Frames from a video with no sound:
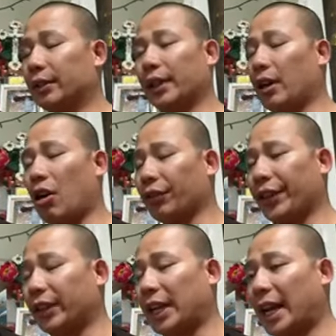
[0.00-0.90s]
They
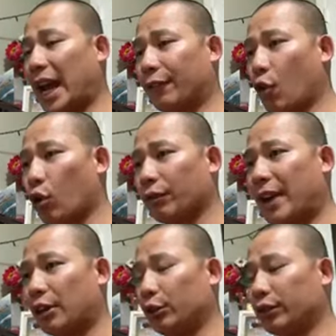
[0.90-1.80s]
gotta have core
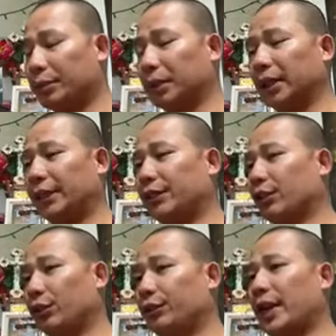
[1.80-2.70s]
values and beliefs, so
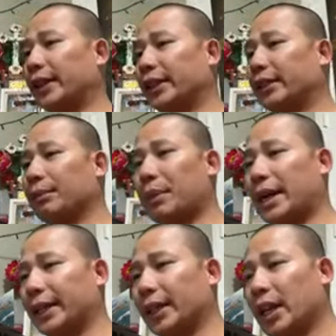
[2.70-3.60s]
you find it
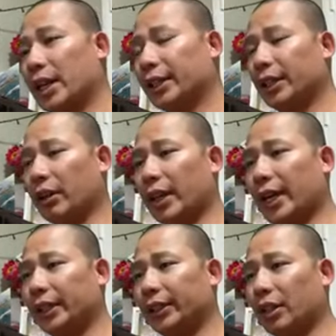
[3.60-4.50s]
by, you know,
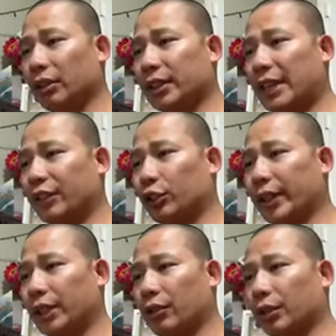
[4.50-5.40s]
hey, you know, let's have a
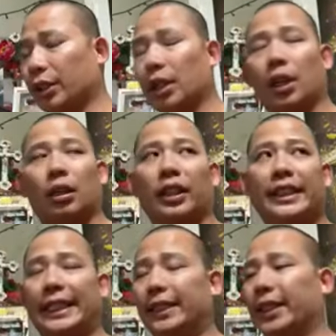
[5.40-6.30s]
drink or let's
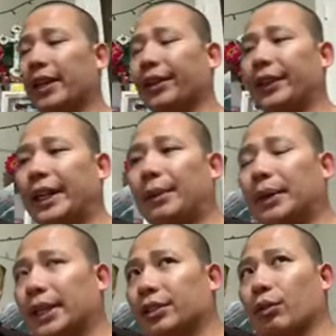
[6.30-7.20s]
eat together, and it'd be
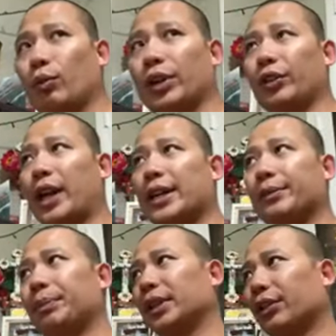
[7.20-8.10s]
like, so what are your guys'
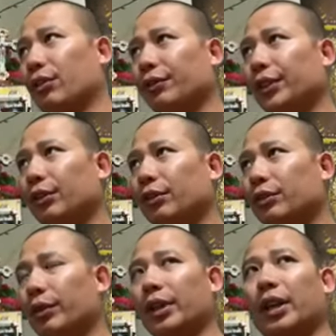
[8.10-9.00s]
political
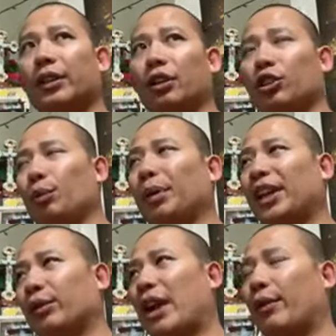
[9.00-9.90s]
views? What do you got? You know, you play
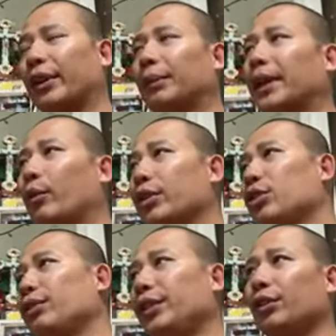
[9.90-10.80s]
around with them. Like, what's
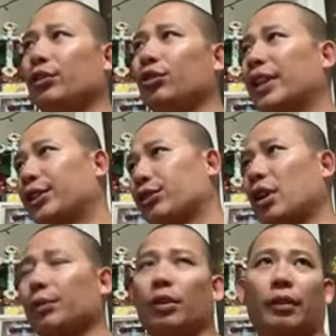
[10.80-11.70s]
your view? Do you like
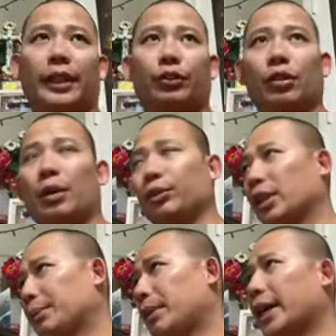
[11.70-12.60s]
Trump? You don't like Trump? Do you
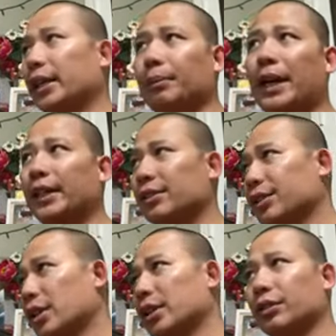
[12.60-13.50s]
like Biden? Biden
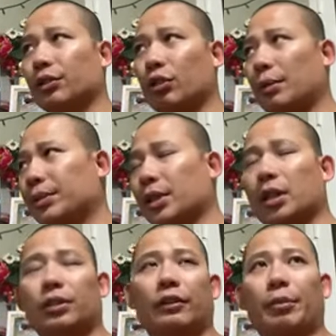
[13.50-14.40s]
sucks, or Trump
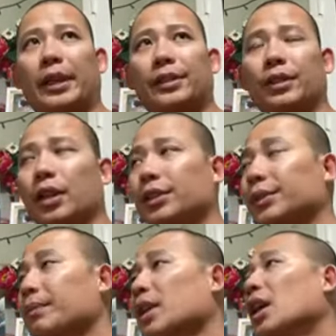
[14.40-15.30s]
sucks, or everybody
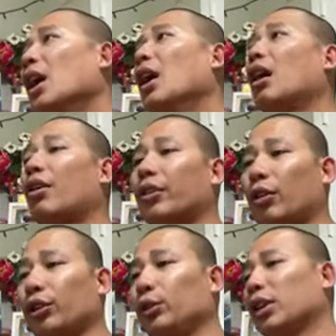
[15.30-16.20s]
sucks,
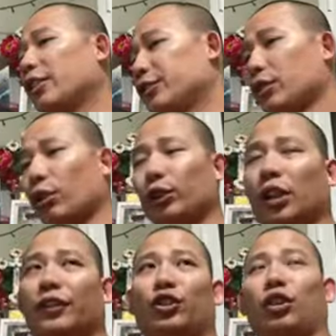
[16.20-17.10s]
or you love
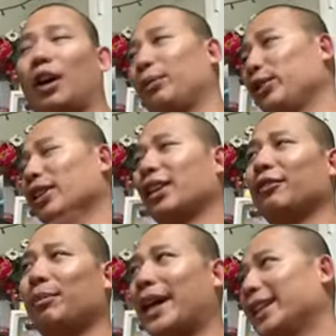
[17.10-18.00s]
Trump, or you
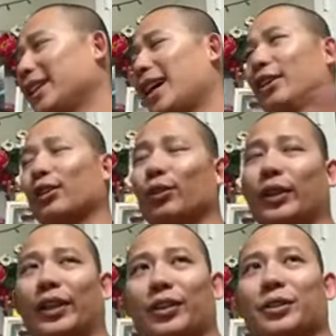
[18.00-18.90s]
love Biden? I don't know. Who
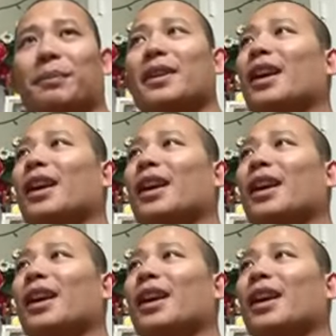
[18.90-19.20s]
cares?